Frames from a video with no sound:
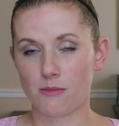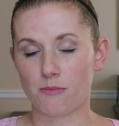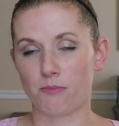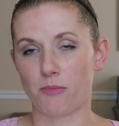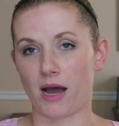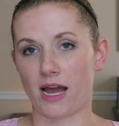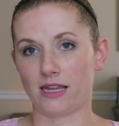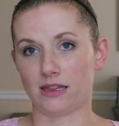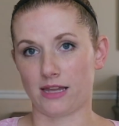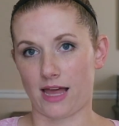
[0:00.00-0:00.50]

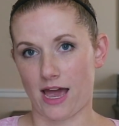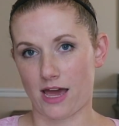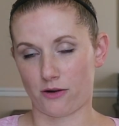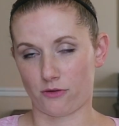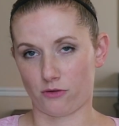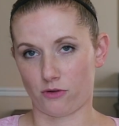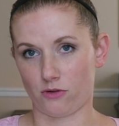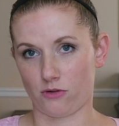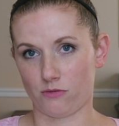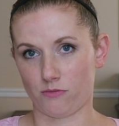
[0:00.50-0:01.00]

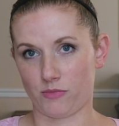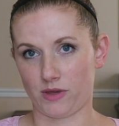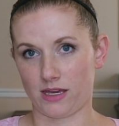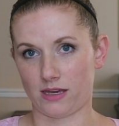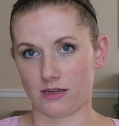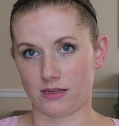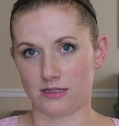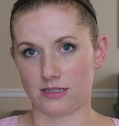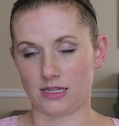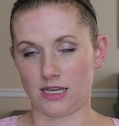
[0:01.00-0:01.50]
Bilateral
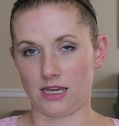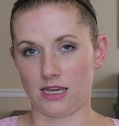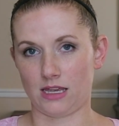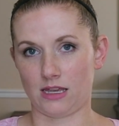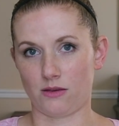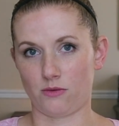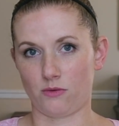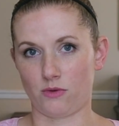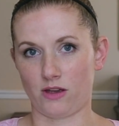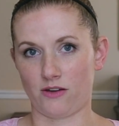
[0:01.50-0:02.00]
because
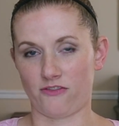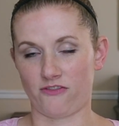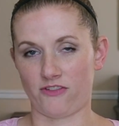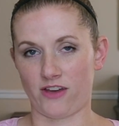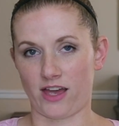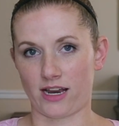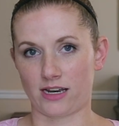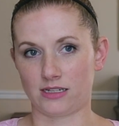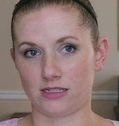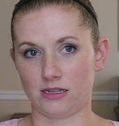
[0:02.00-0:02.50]
it
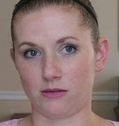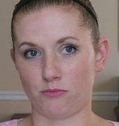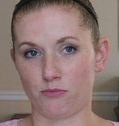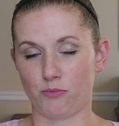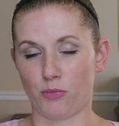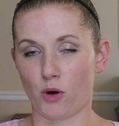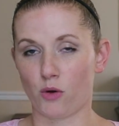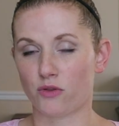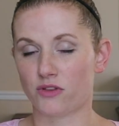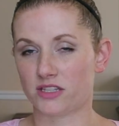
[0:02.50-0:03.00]
affected
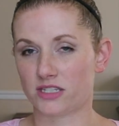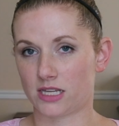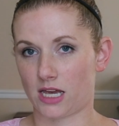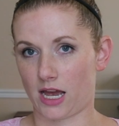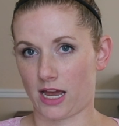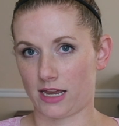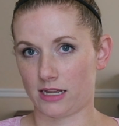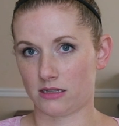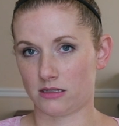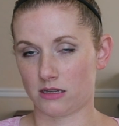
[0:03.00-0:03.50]
both
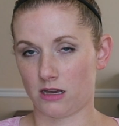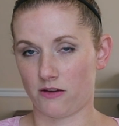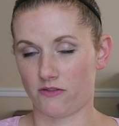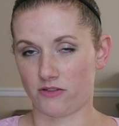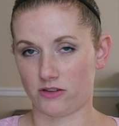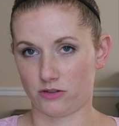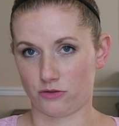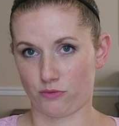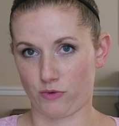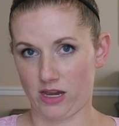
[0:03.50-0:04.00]
sides of
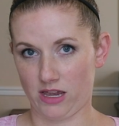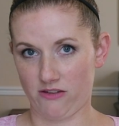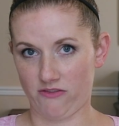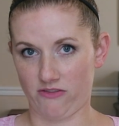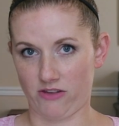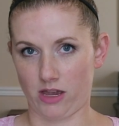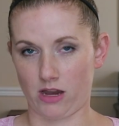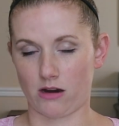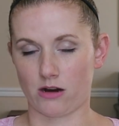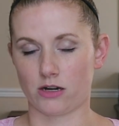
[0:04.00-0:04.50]
his ring
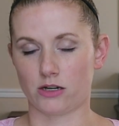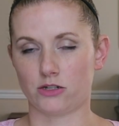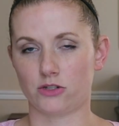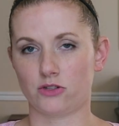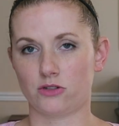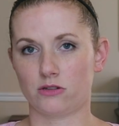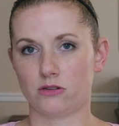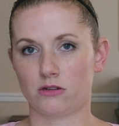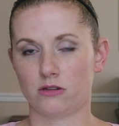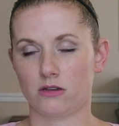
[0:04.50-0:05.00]

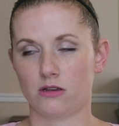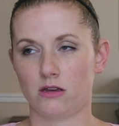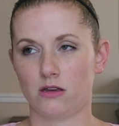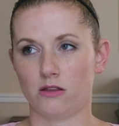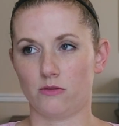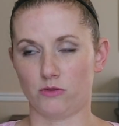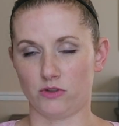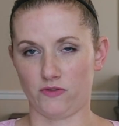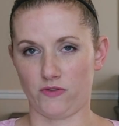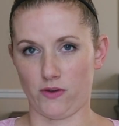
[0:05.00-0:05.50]
fingers.
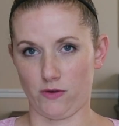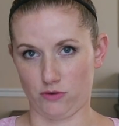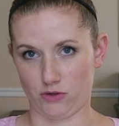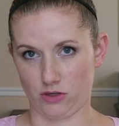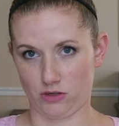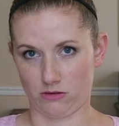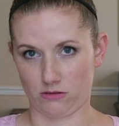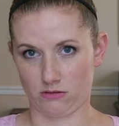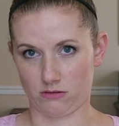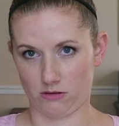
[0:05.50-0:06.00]
There was
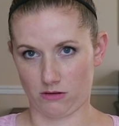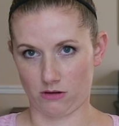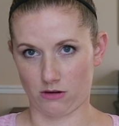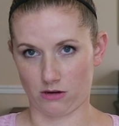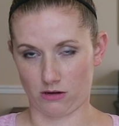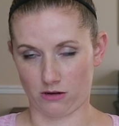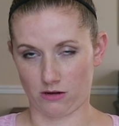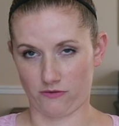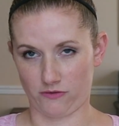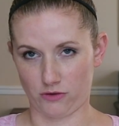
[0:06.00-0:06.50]
fusion,
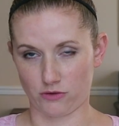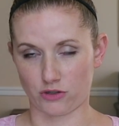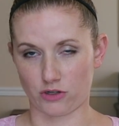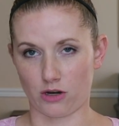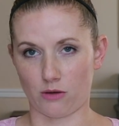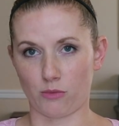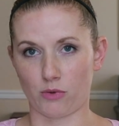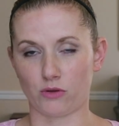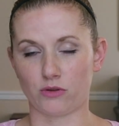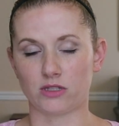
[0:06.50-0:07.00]
or a fusion
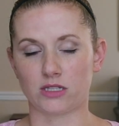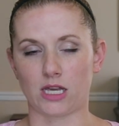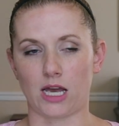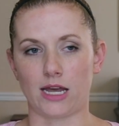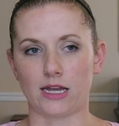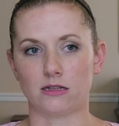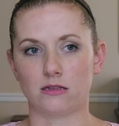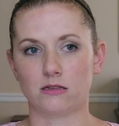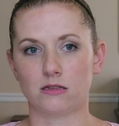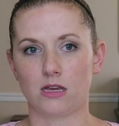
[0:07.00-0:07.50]
on both
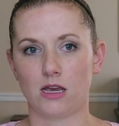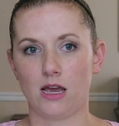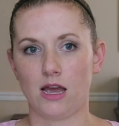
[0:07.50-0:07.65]
sides.